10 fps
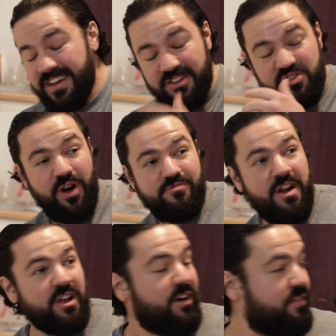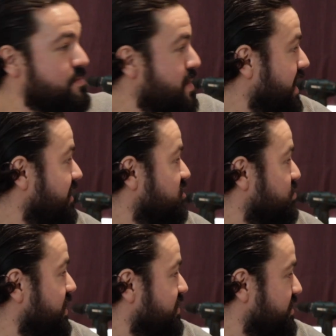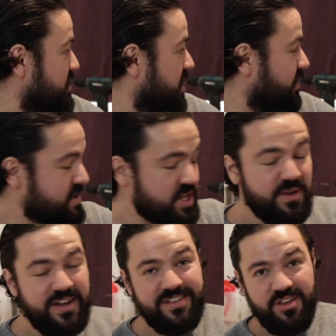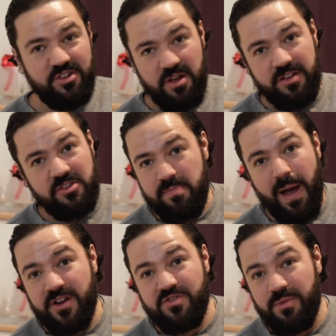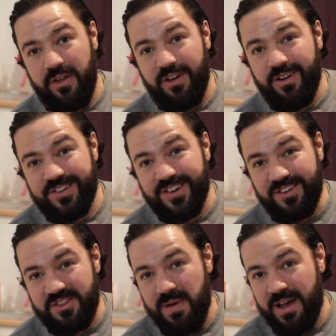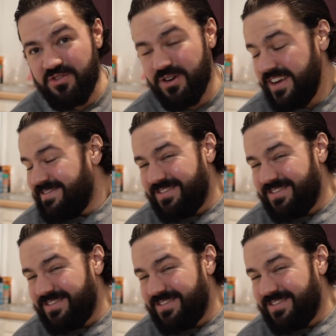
I tried running it off the mains, but you can't do it. It's a battery one that I got to charge the battery.